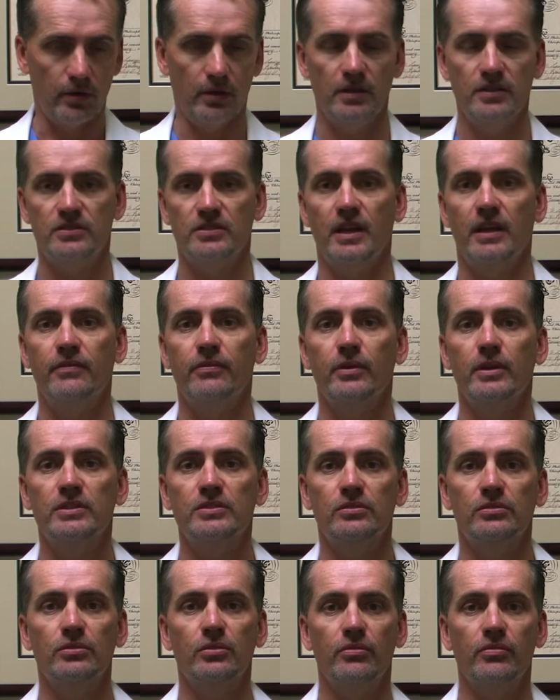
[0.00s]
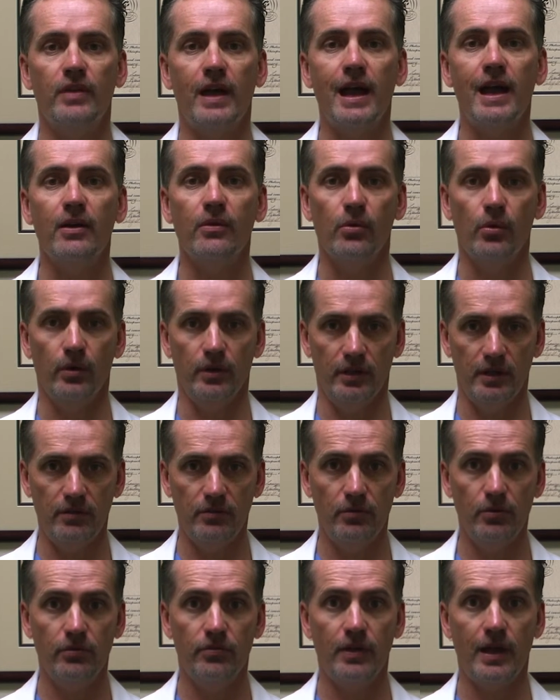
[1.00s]
Let's say, for instance, your thyroid. If
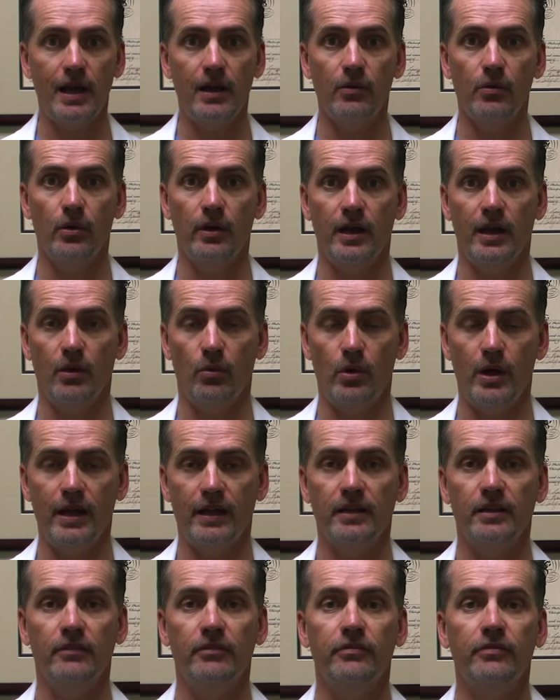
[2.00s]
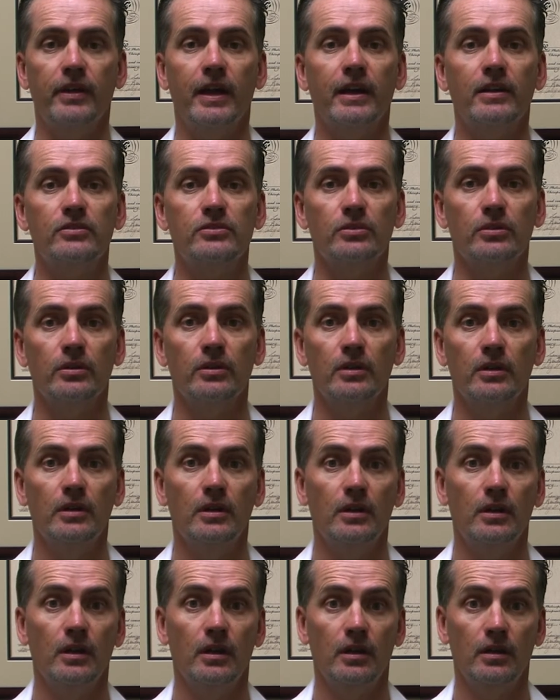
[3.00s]
your thyroid out of whack can affect your
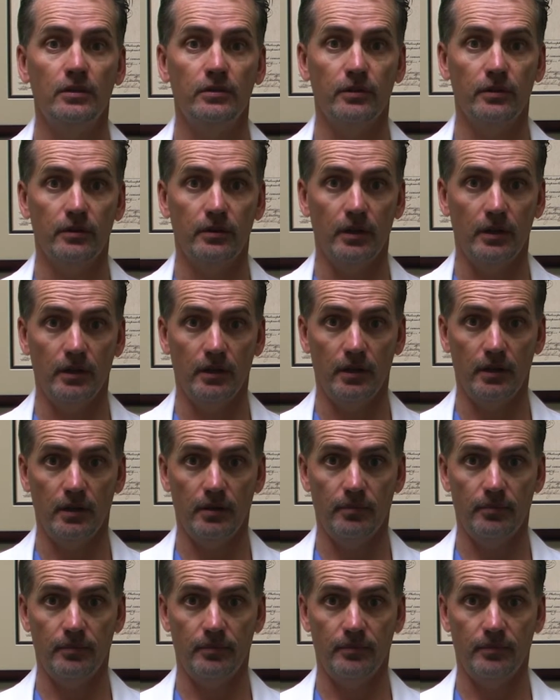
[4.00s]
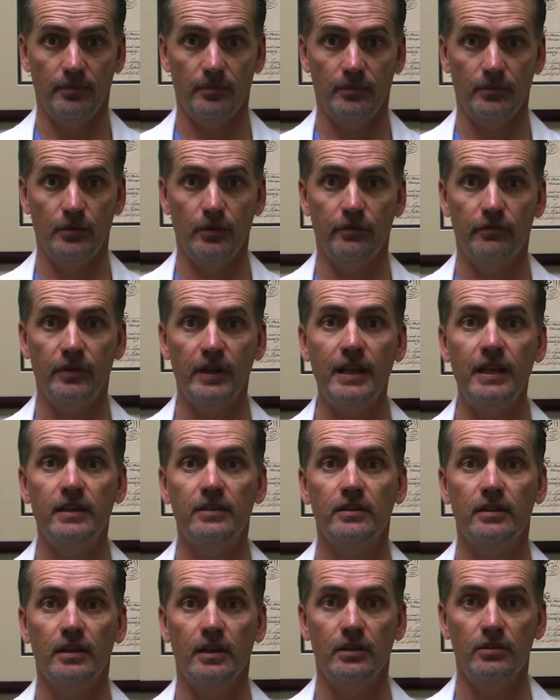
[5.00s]

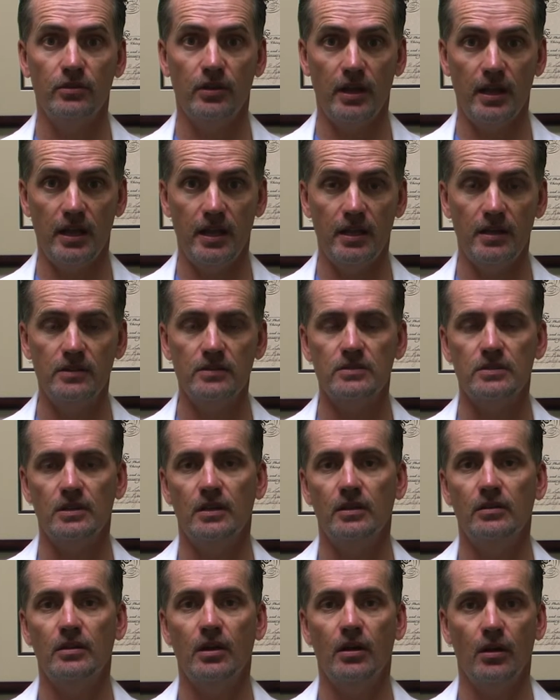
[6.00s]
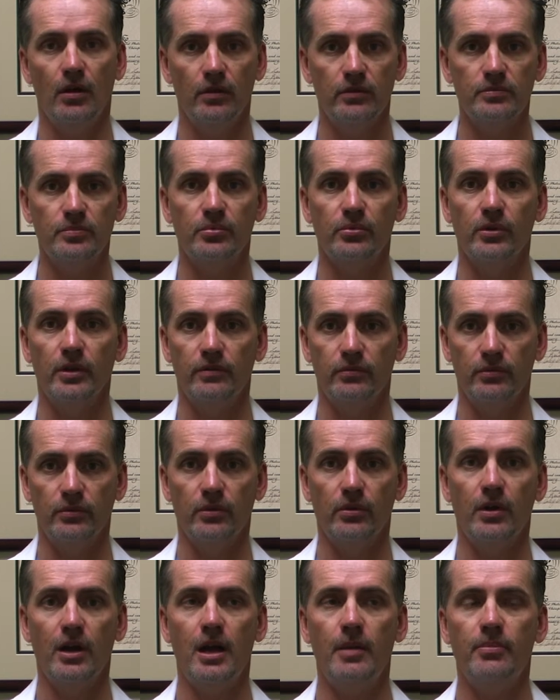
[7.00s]
feet and your hands and cause peripheral
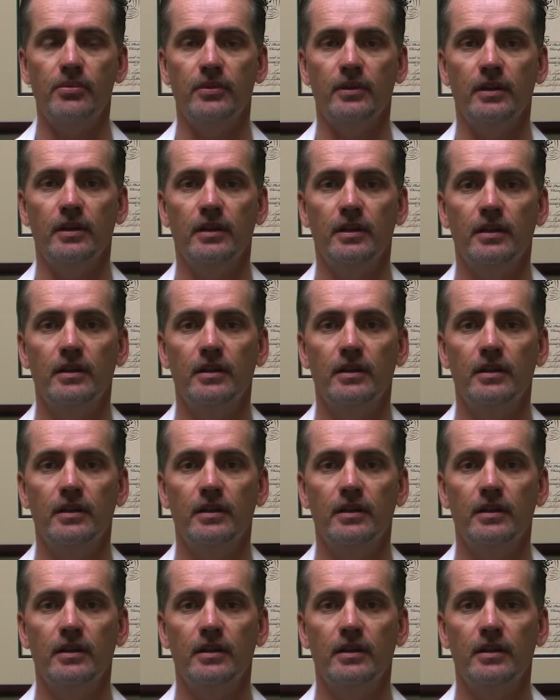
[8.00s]
neuropathy.